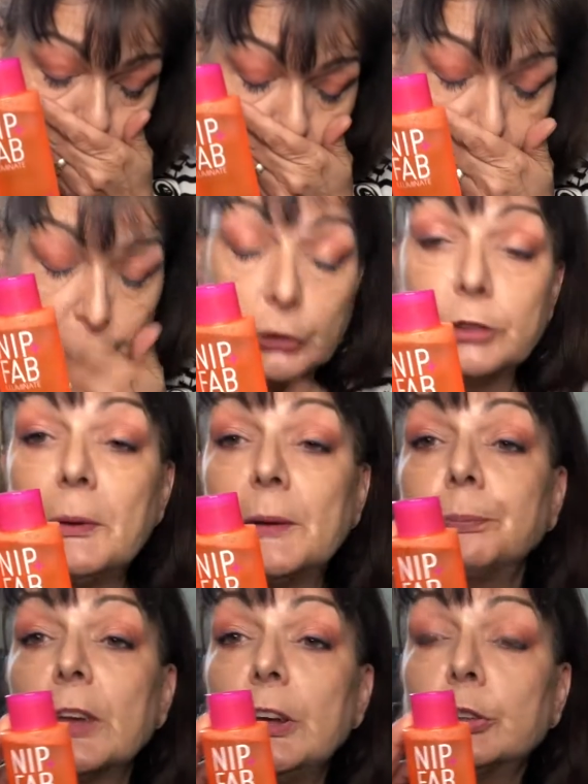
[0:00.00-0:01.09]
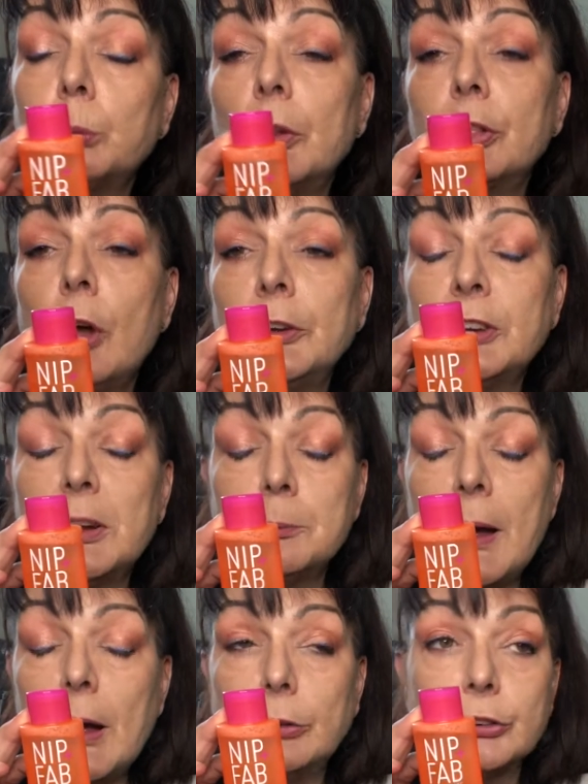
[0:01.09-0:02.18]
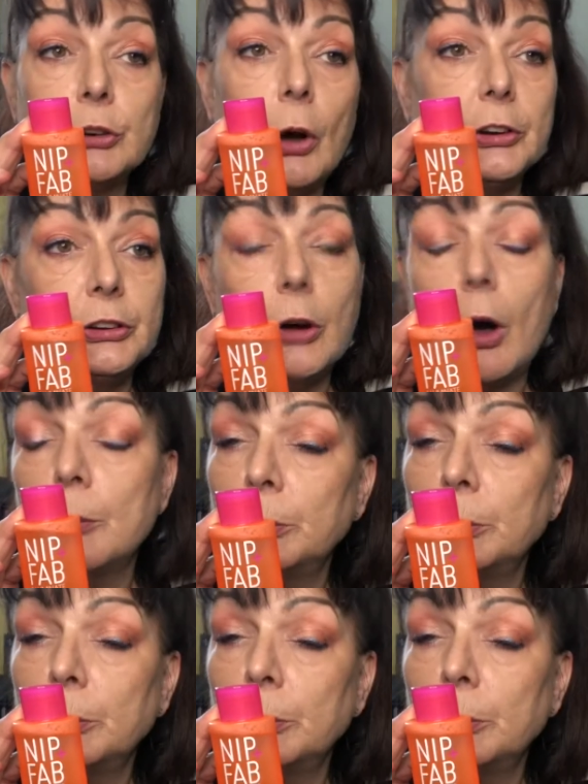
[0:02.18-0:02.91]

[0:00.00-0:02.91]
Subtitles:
Excuse me. It's worth £19.99,